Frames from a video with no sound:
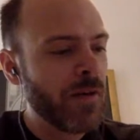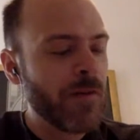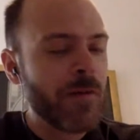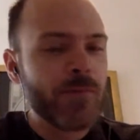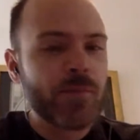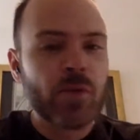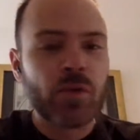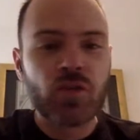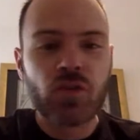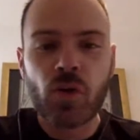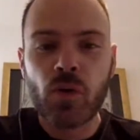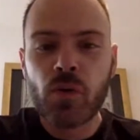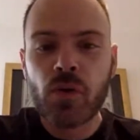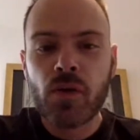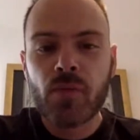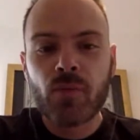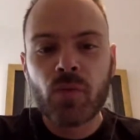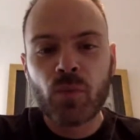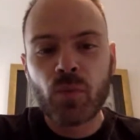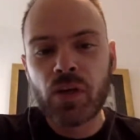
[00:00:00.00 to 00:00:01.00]

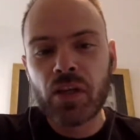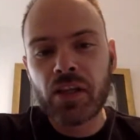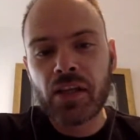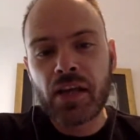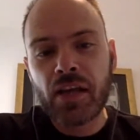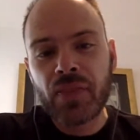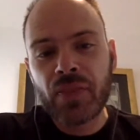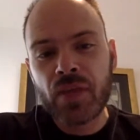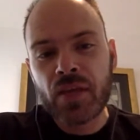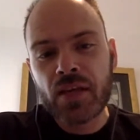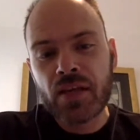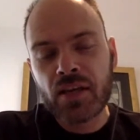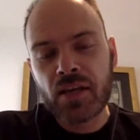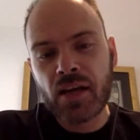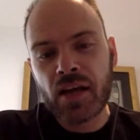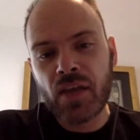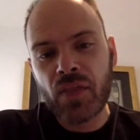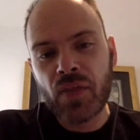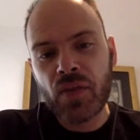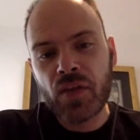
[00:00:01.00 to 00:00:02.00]
So really, I think
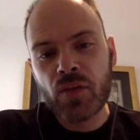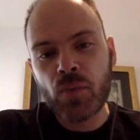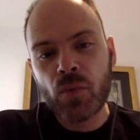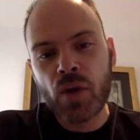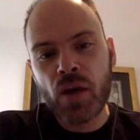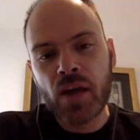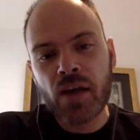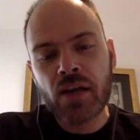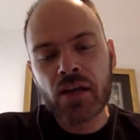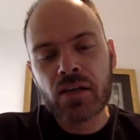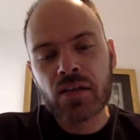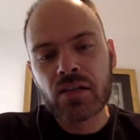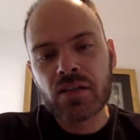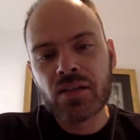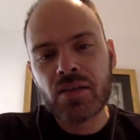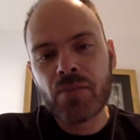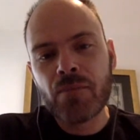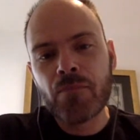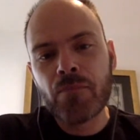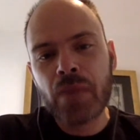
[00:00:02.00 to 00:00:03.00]
we're not going to
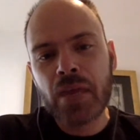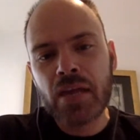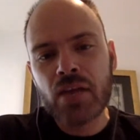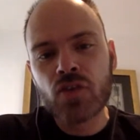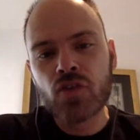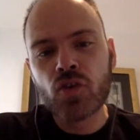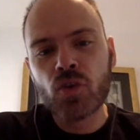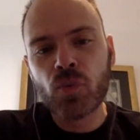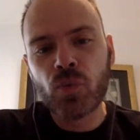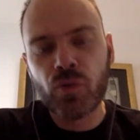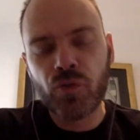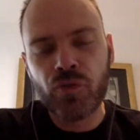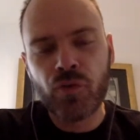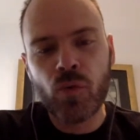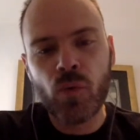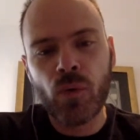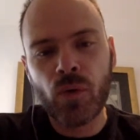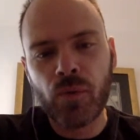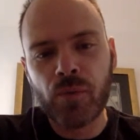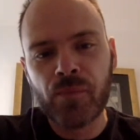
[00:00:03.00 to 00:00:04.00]
see major
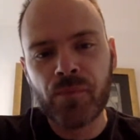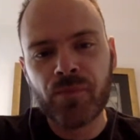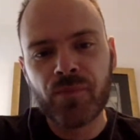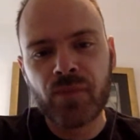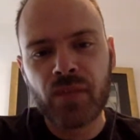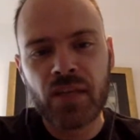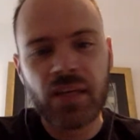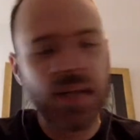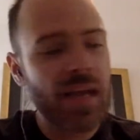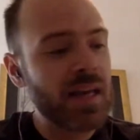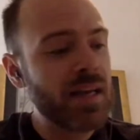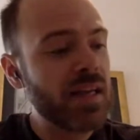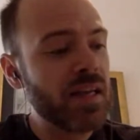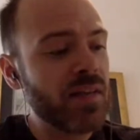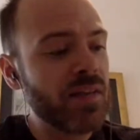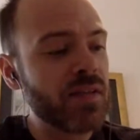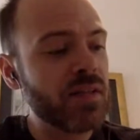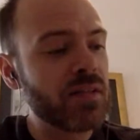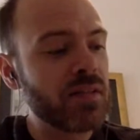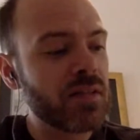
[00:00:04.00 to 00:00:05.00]
reform in any of
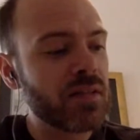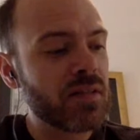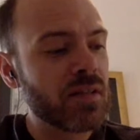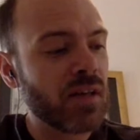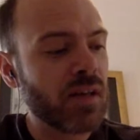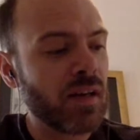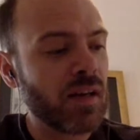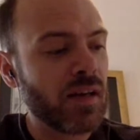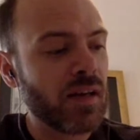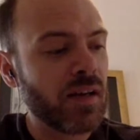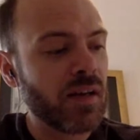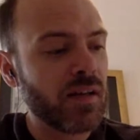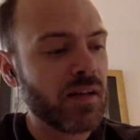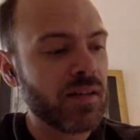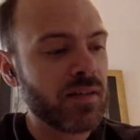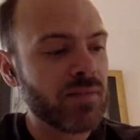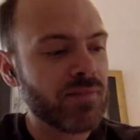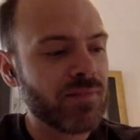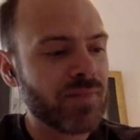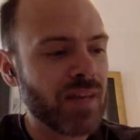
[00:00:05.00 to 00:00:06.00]
these
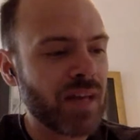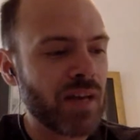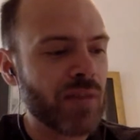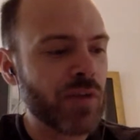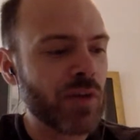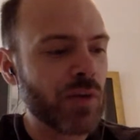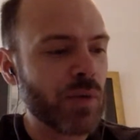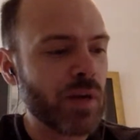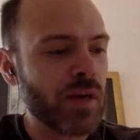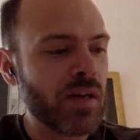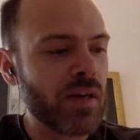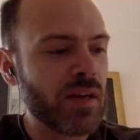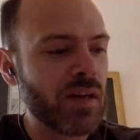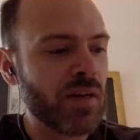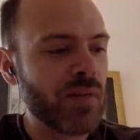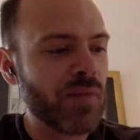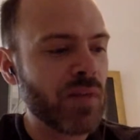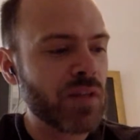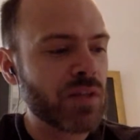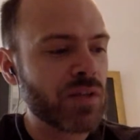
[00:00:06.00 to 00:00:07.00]
kind of accredited
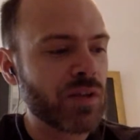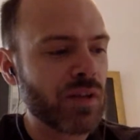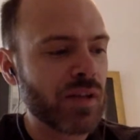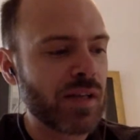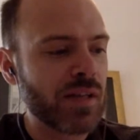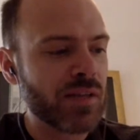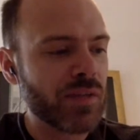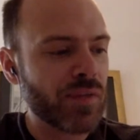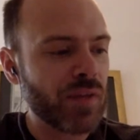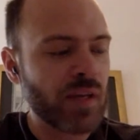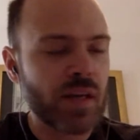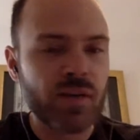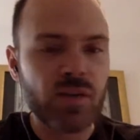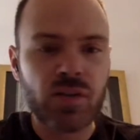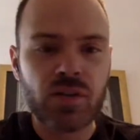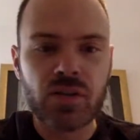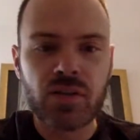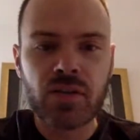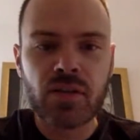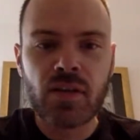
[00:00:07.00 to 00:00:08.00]
investor
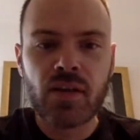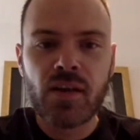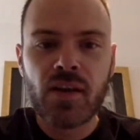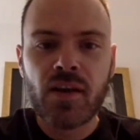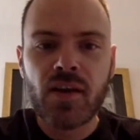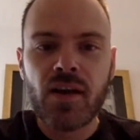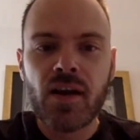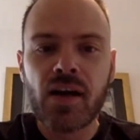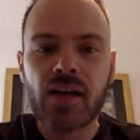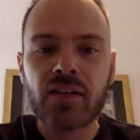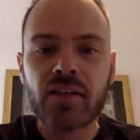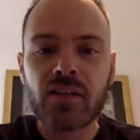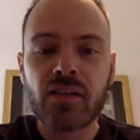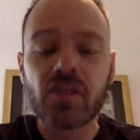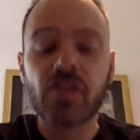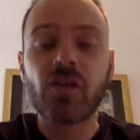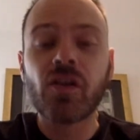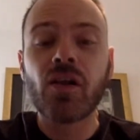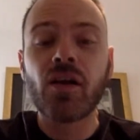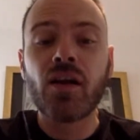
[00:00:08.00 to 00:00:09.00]
classifications
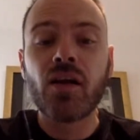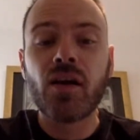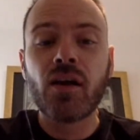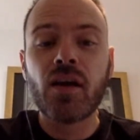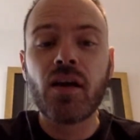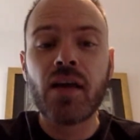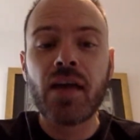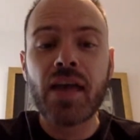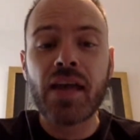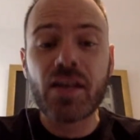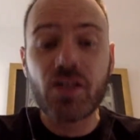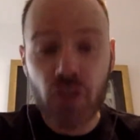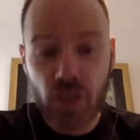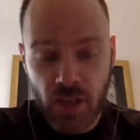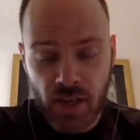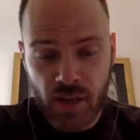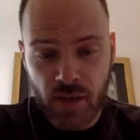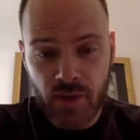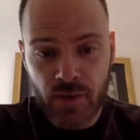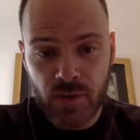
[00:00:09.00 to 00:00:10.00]
until
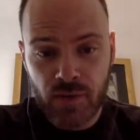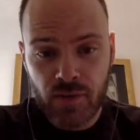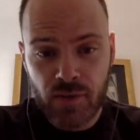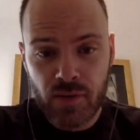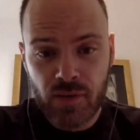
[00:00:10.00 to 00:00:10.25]
educators